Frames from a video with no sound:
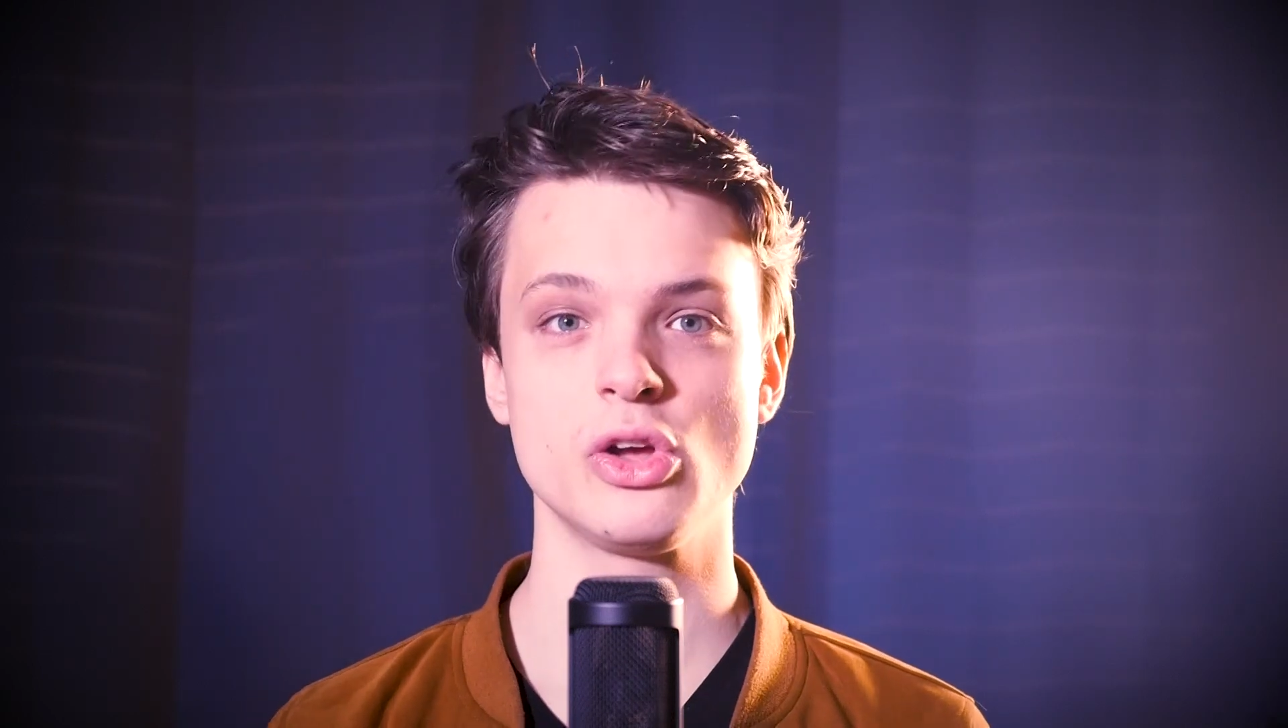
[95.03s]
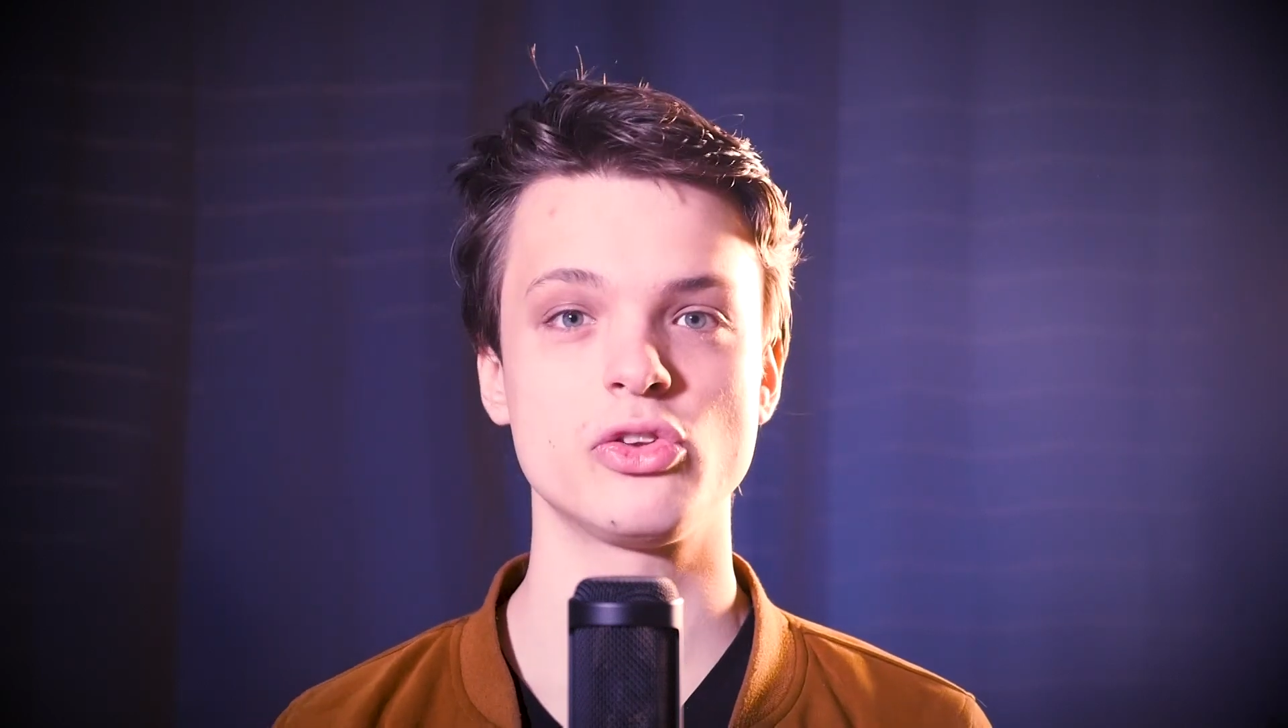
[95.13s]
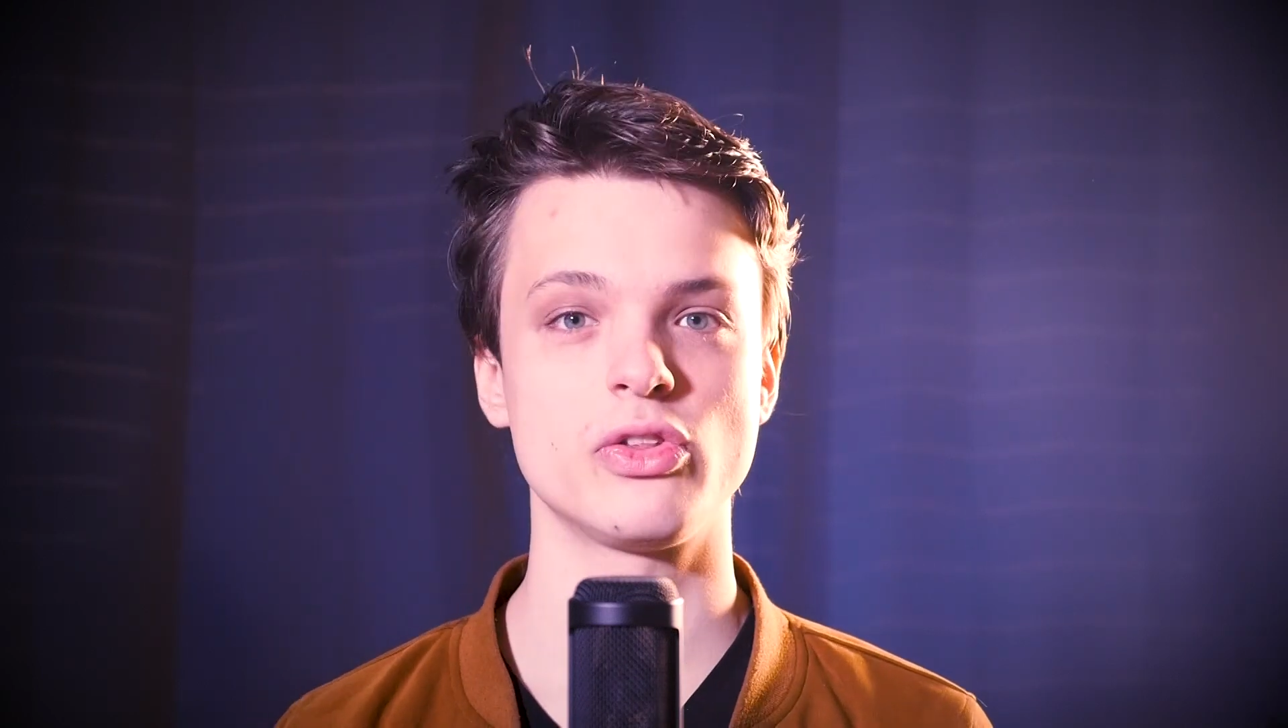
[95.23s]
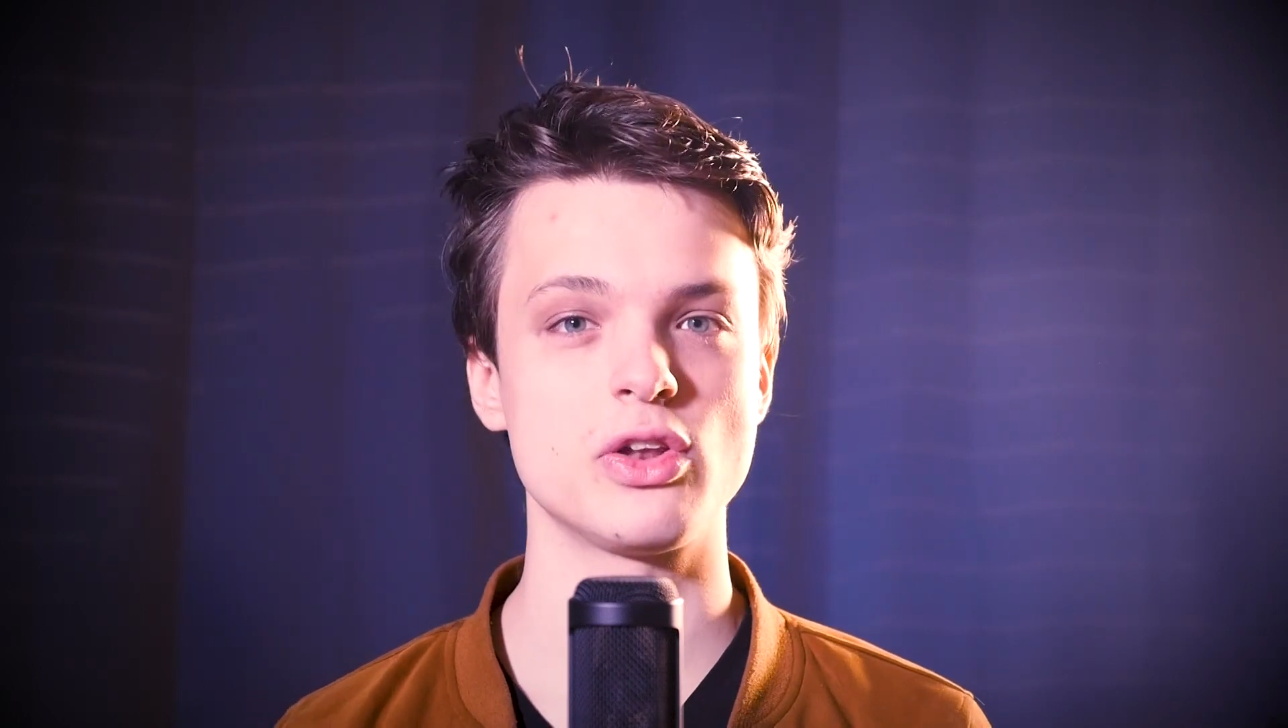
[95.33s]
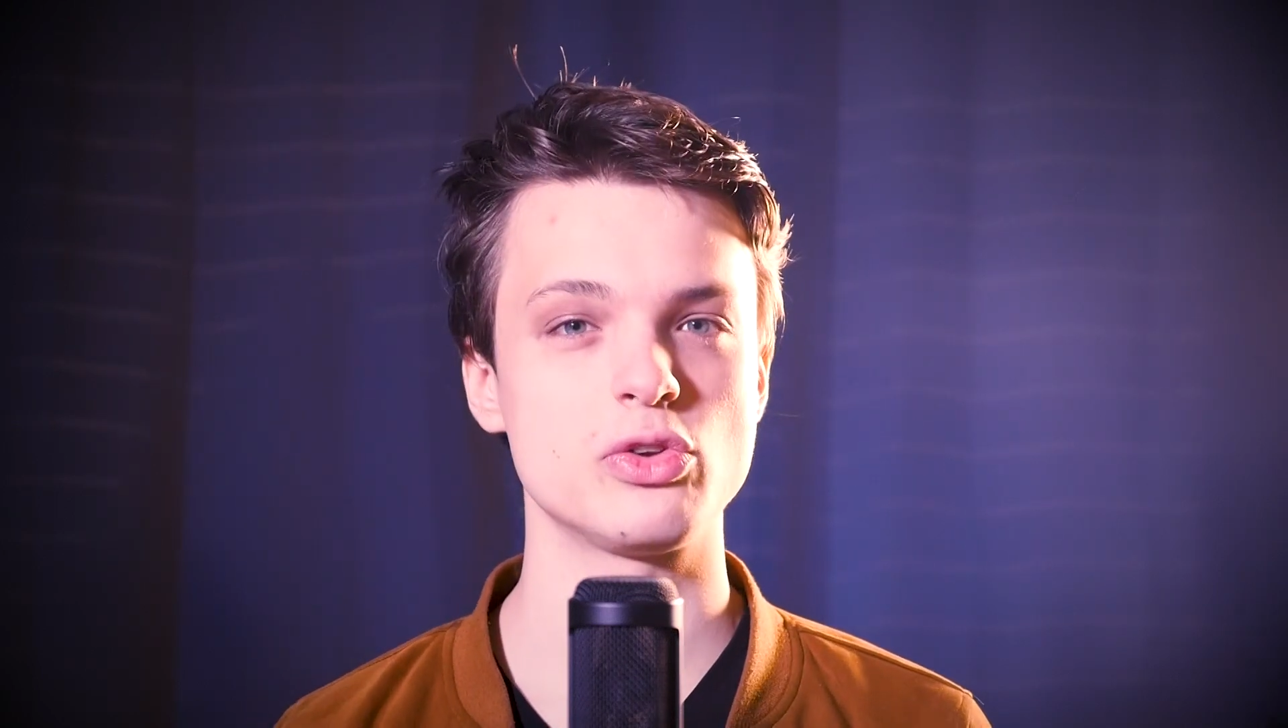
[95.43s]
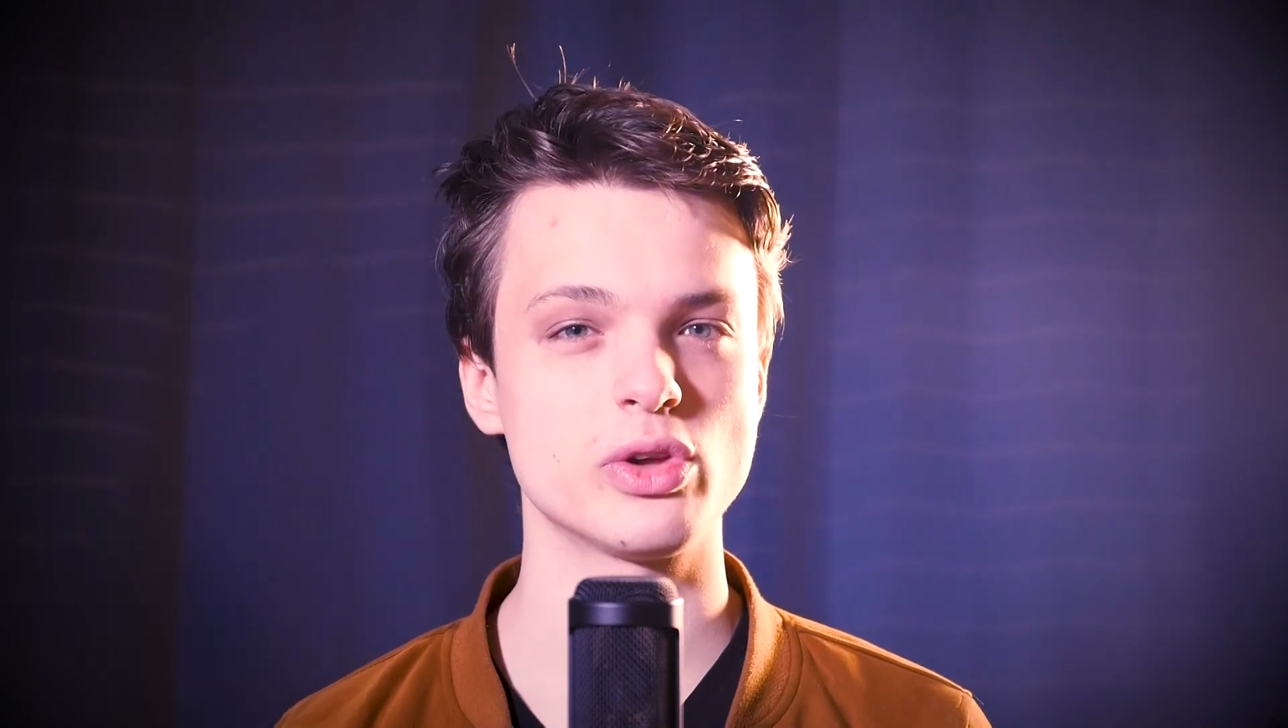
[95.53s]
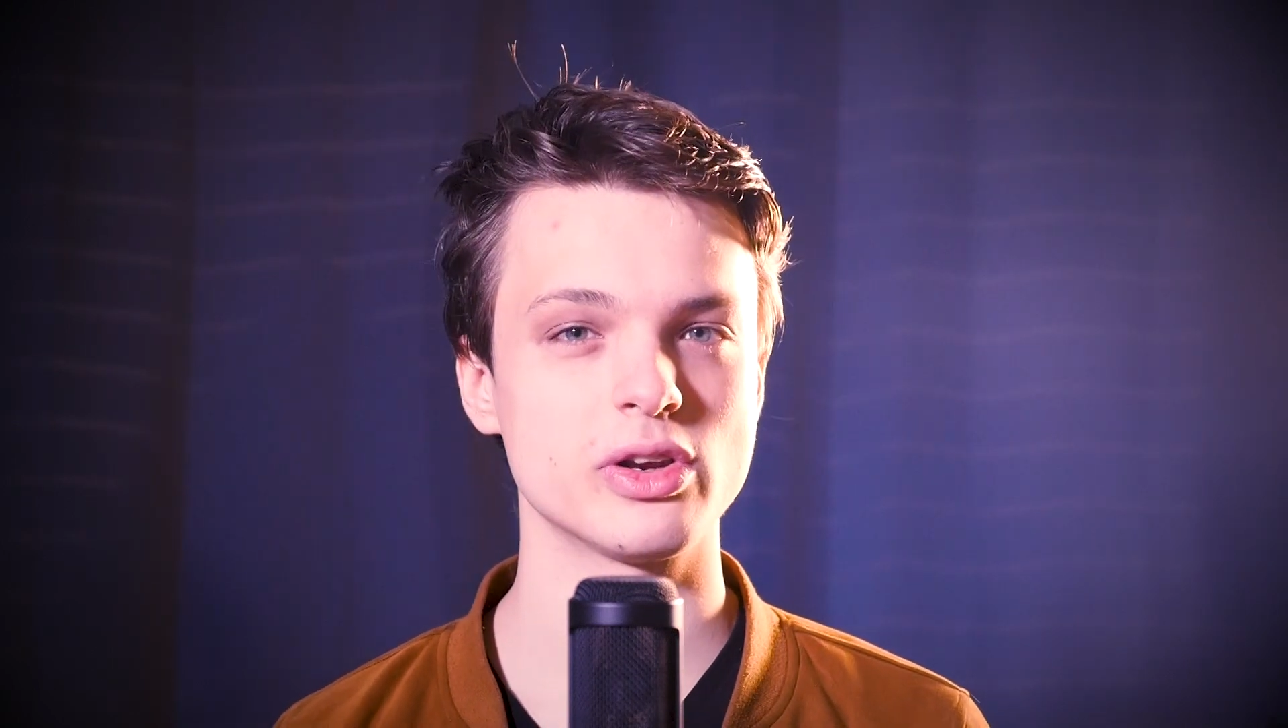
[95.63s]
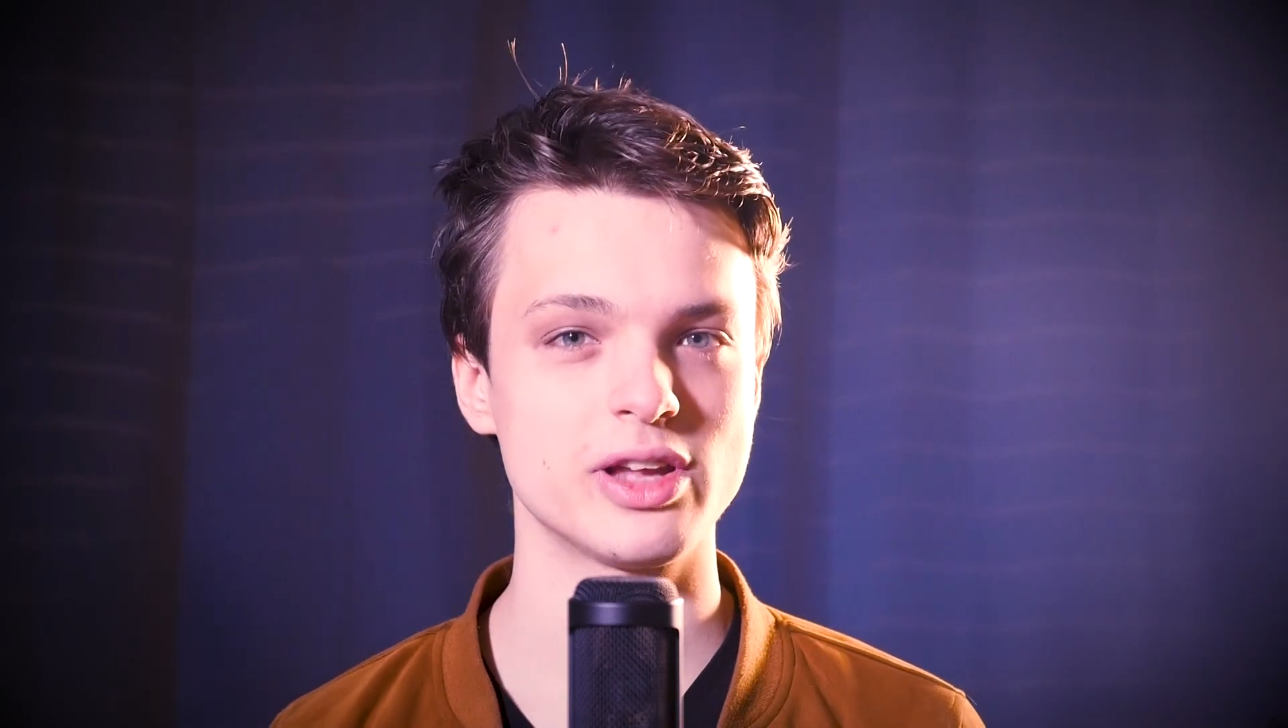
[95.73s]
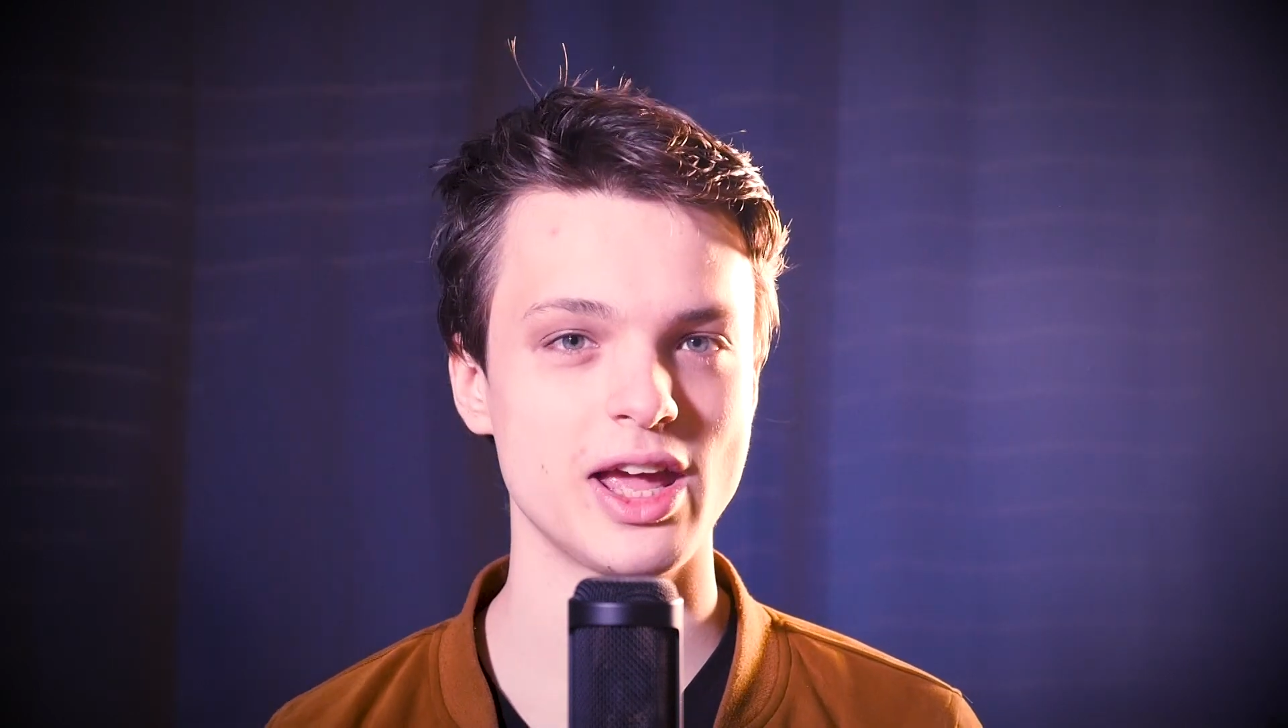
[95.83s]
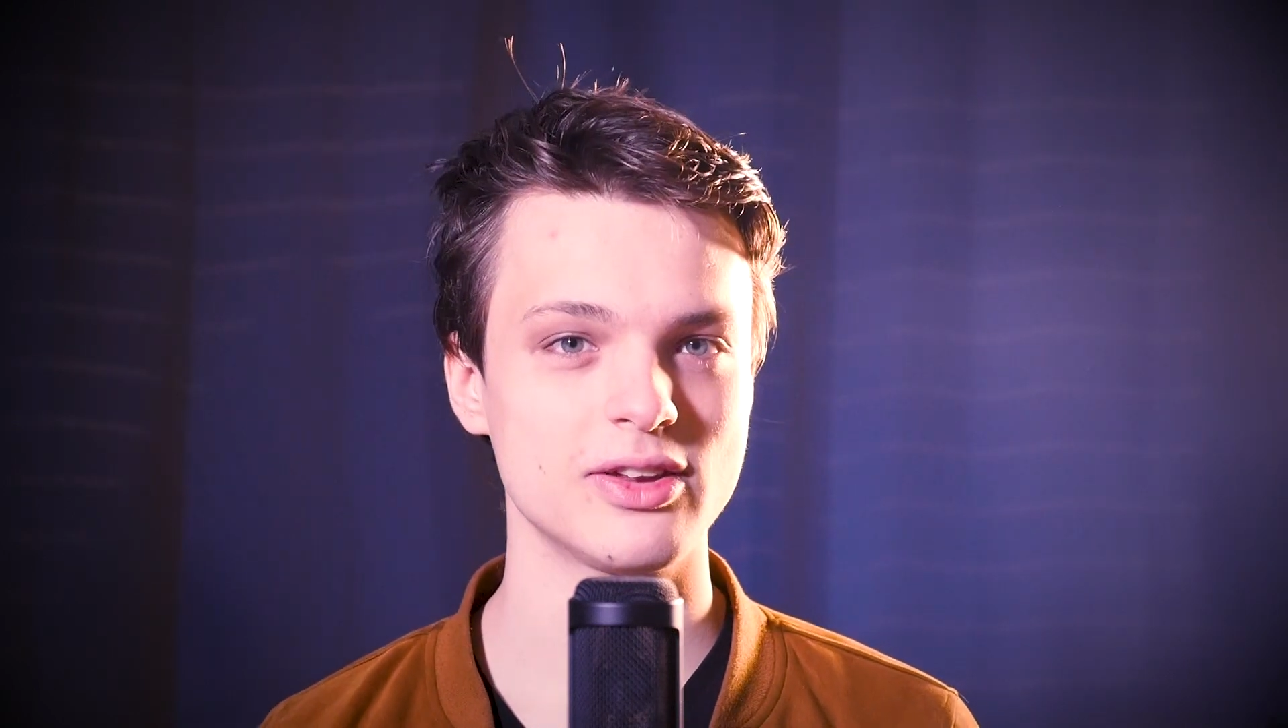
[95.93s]
so that you
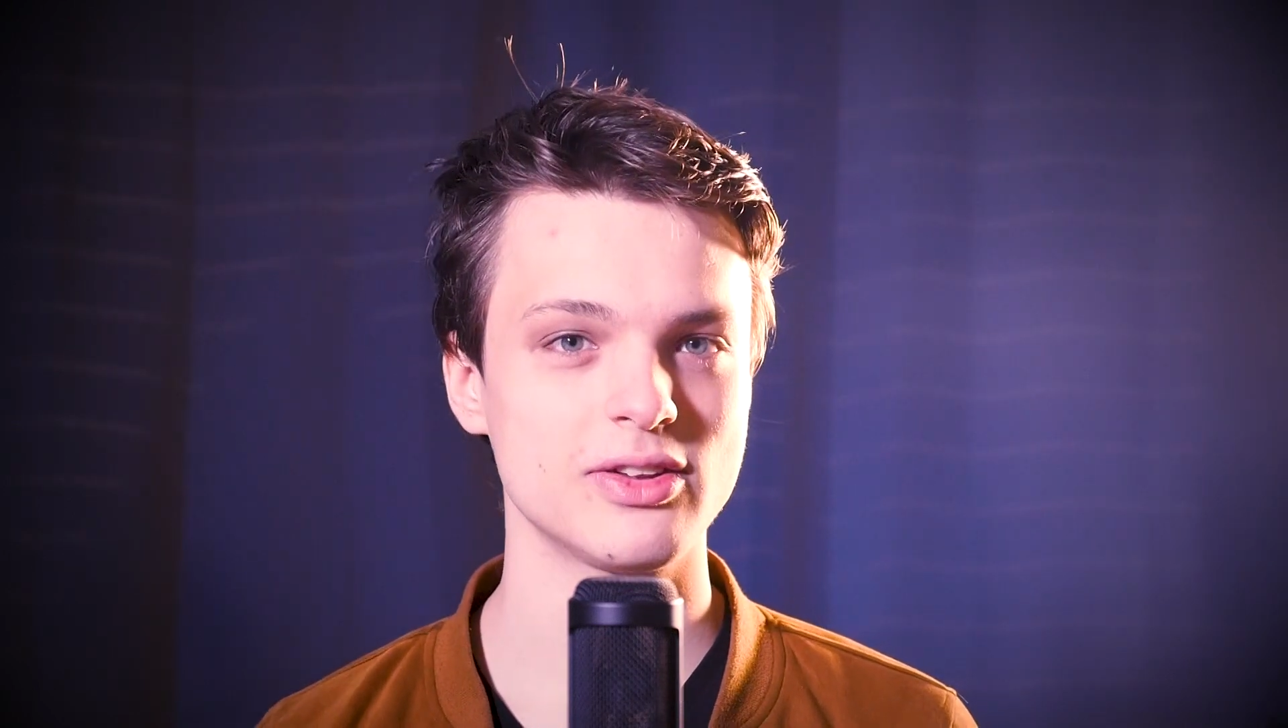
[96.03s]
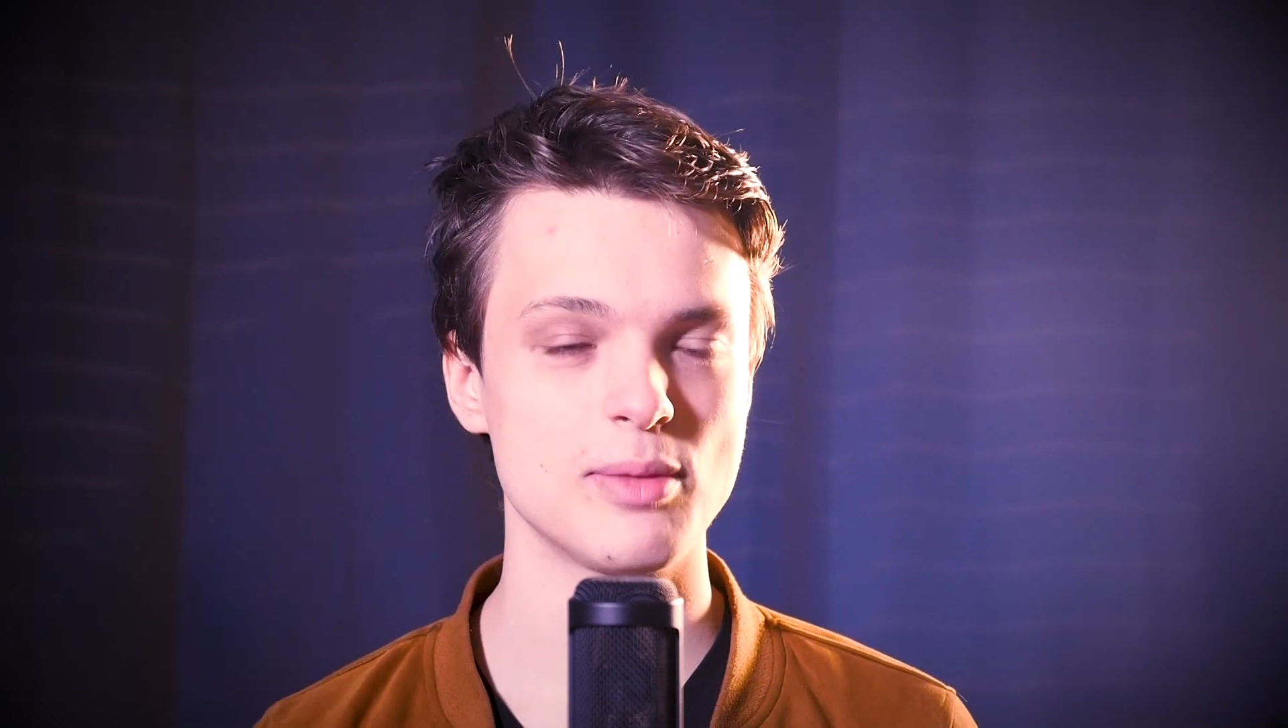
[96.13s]
can get